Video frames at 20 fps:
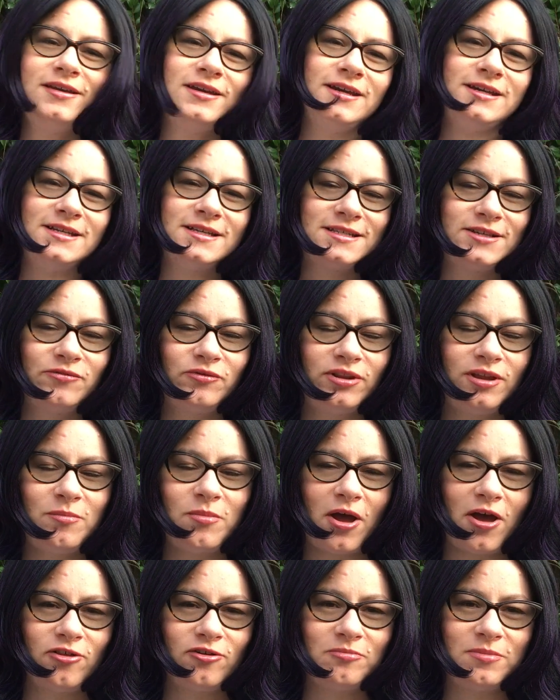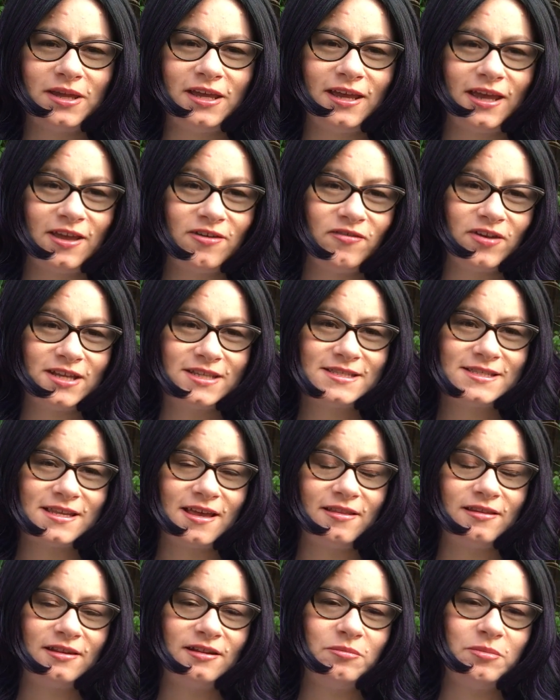it doesn't really bother me if it's
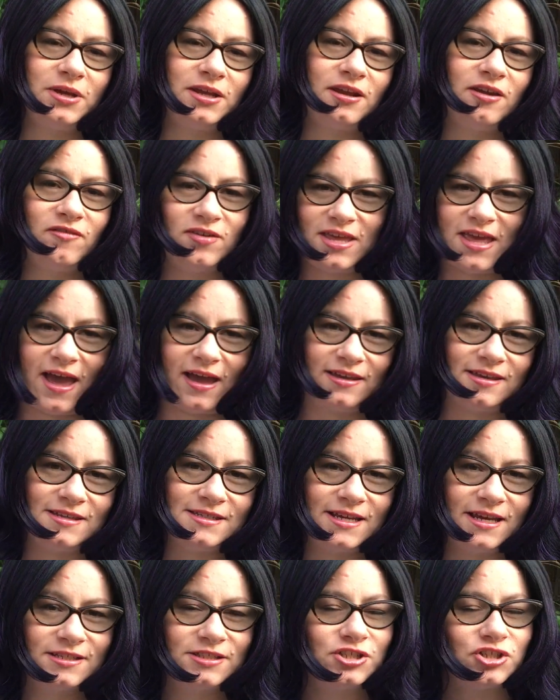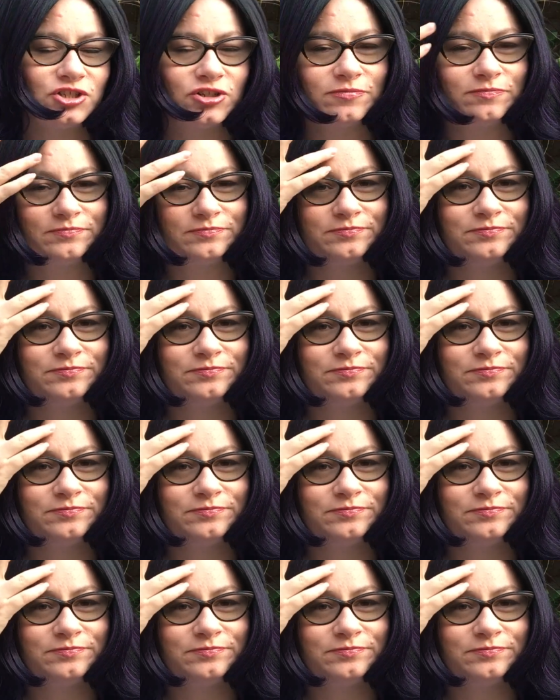a little bit of a yaki texture.